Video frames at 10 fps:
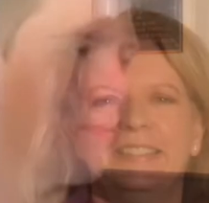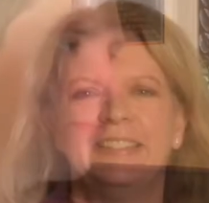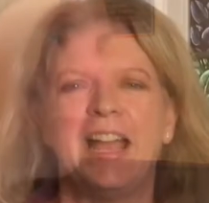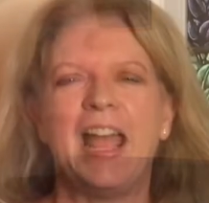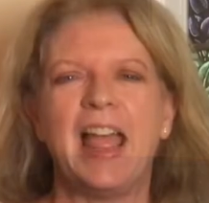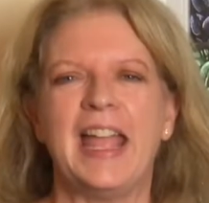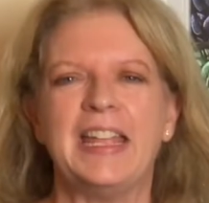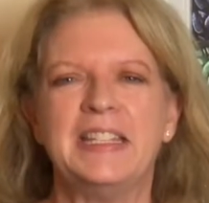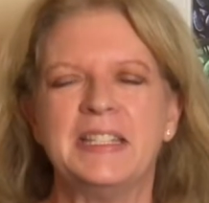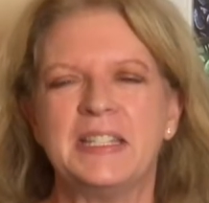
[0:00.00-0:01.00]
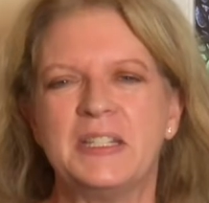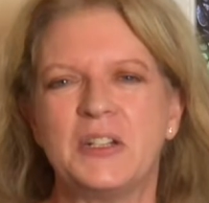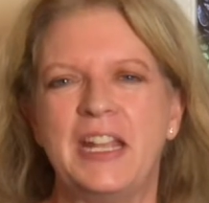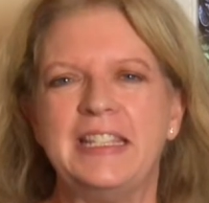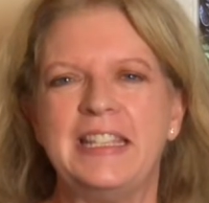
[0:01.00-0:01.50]
Hi Lions,
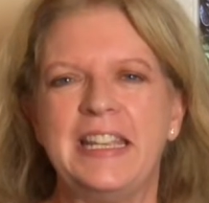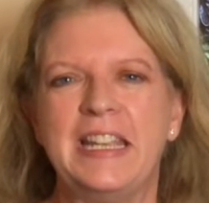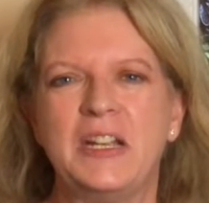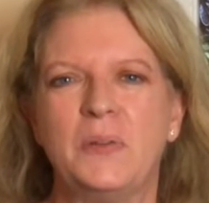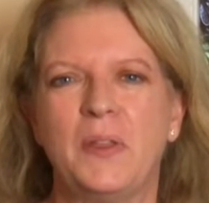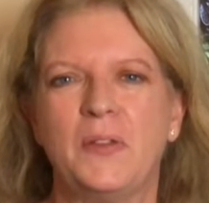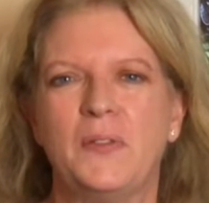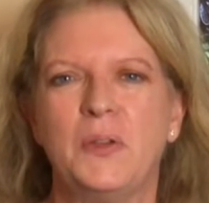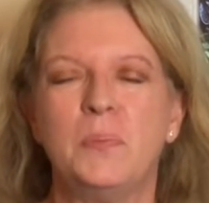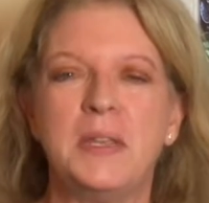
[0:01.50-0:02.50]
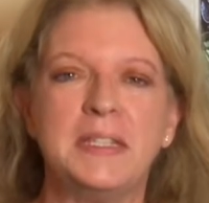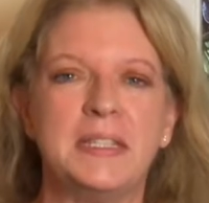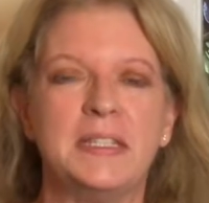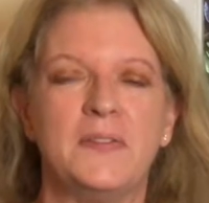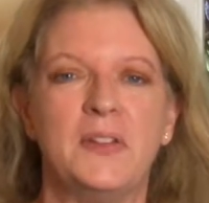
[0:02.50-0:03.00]
Tracy here with a few
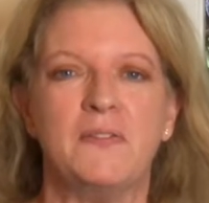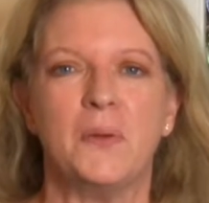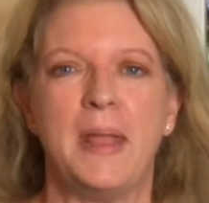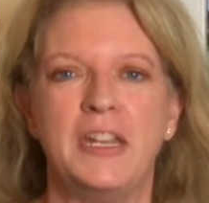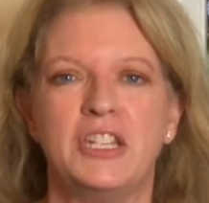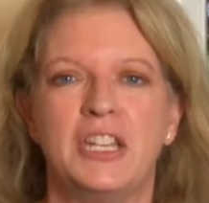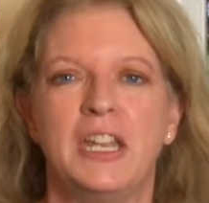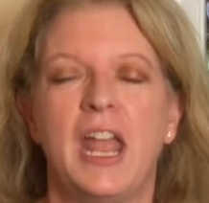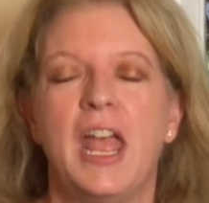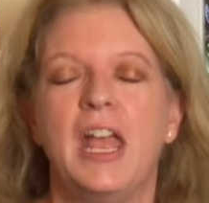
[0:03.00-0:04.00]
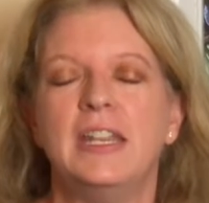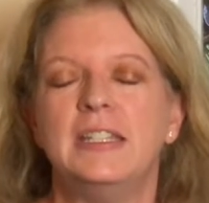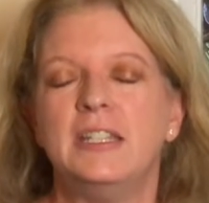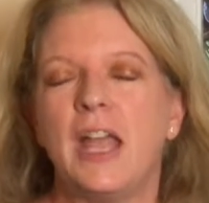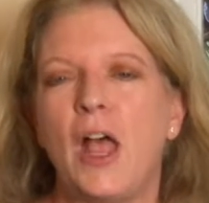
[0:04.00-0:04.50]
pieces of information
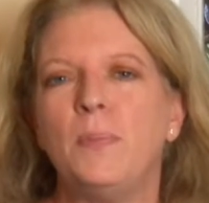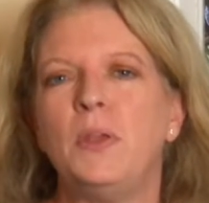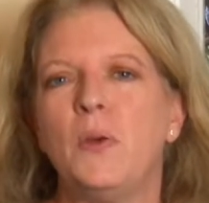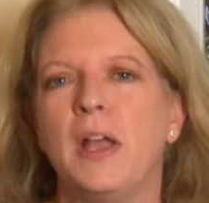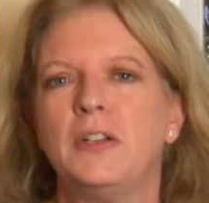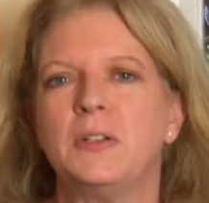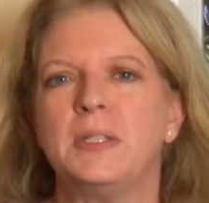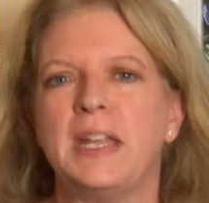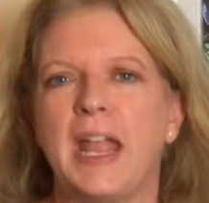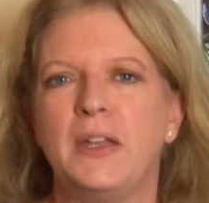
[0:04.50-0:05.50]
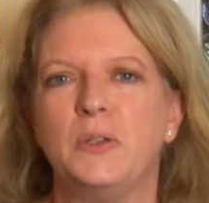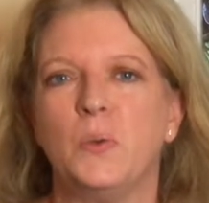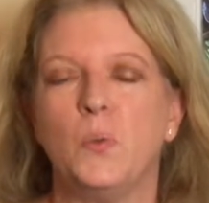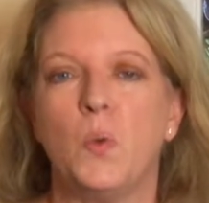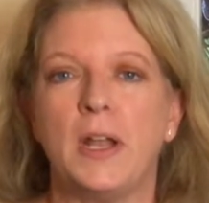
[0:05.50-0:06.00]
to help you understand
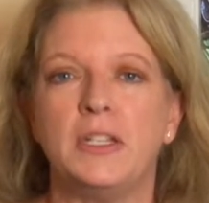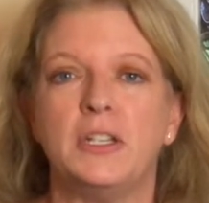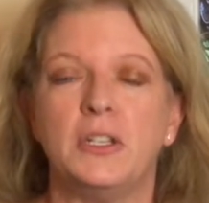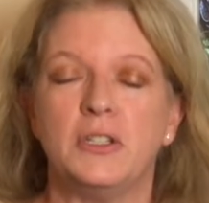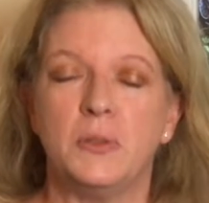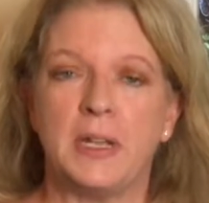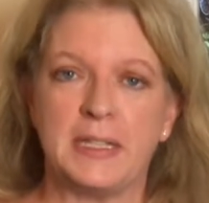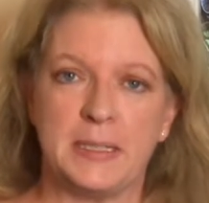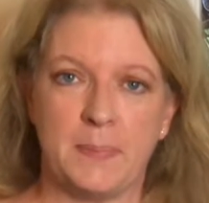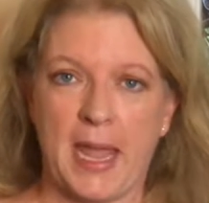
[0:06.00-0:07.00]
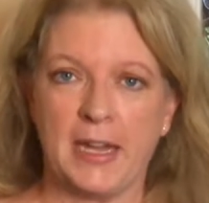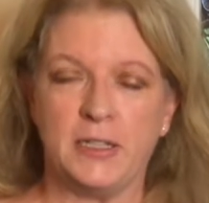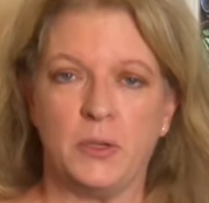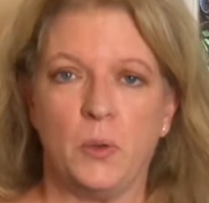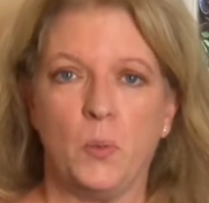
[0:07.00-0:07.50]
what to
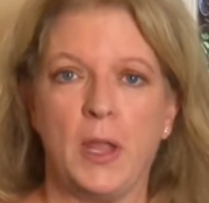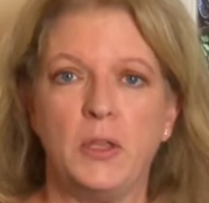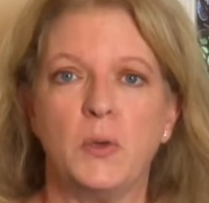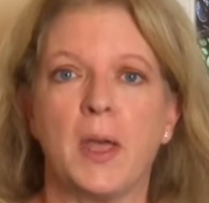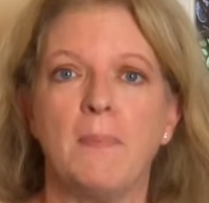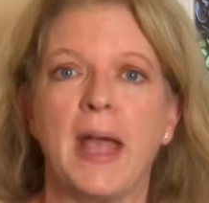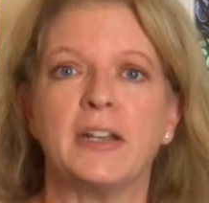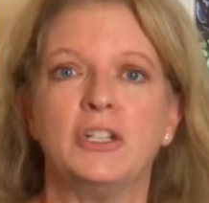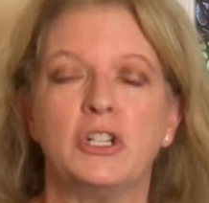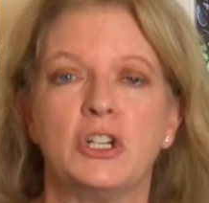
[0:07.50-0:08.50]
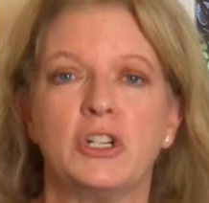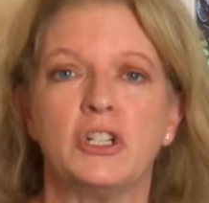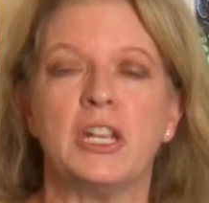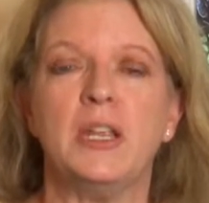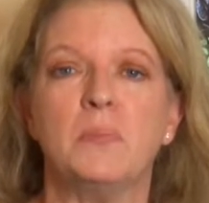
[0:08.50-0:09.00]
expect when you come back to
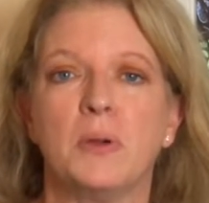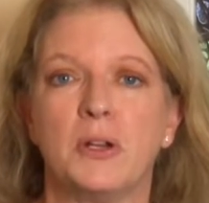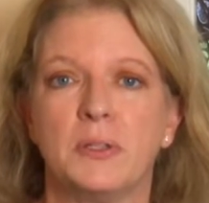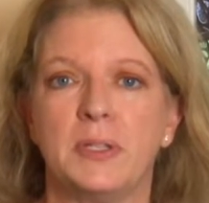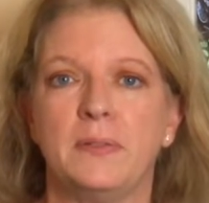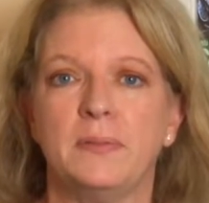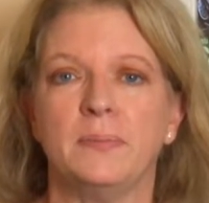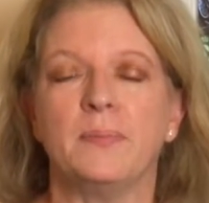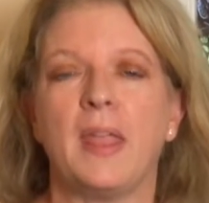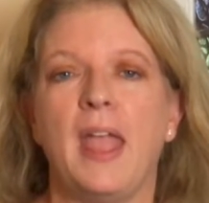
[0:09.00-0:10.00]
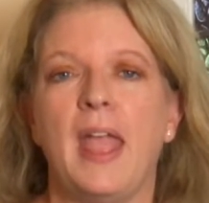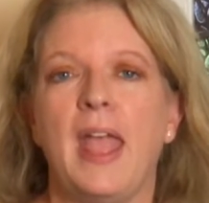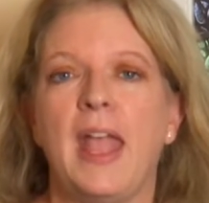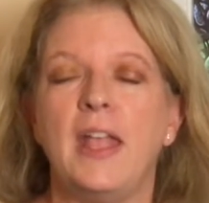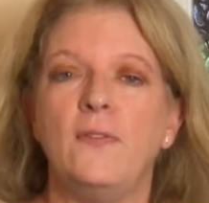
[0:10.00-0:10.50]
church in person.
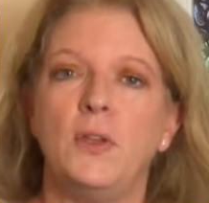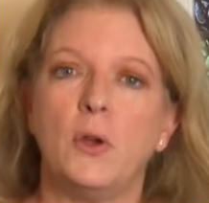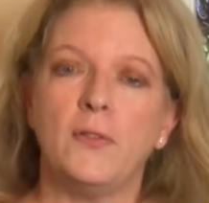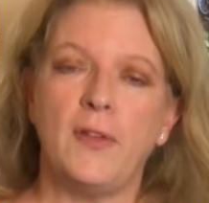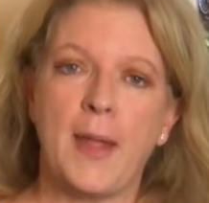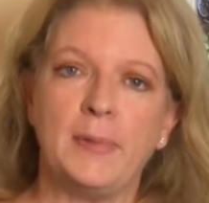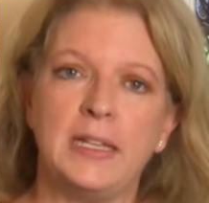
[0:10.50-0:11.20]
If your family